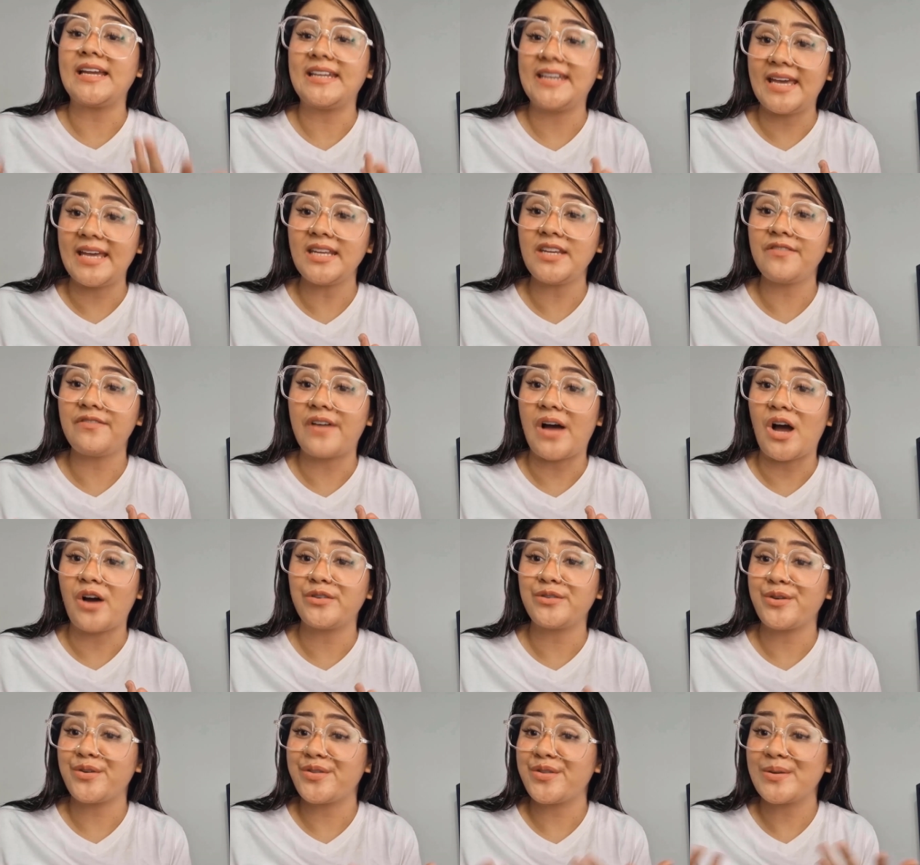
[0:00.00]
getting
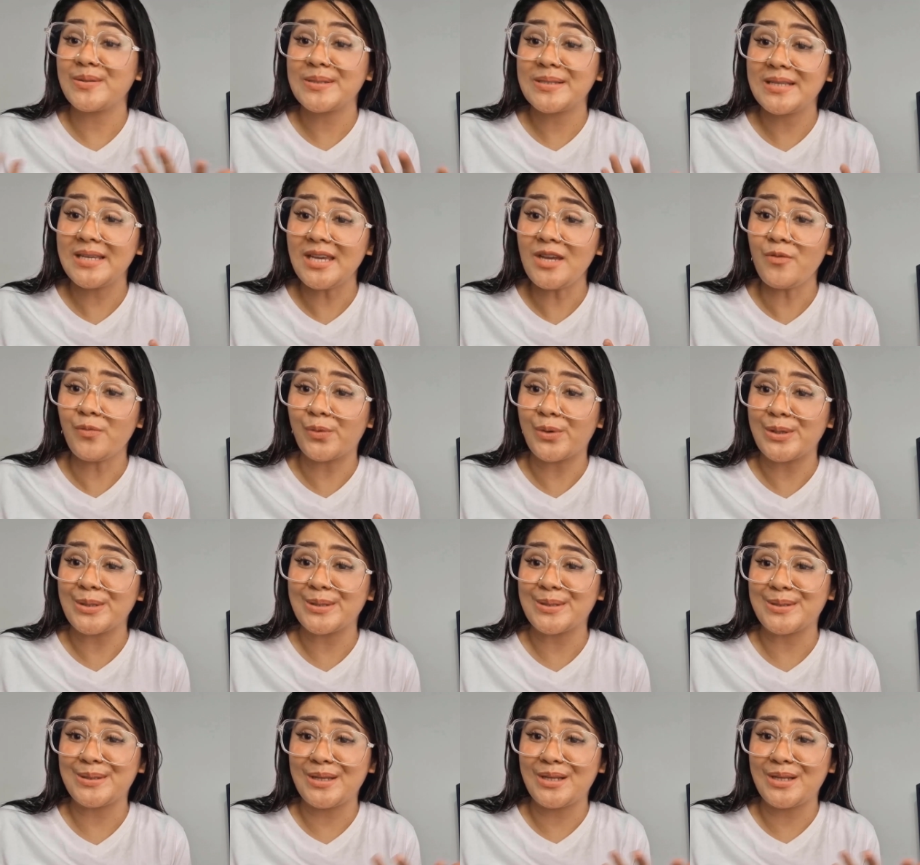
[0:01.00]
found on the keywords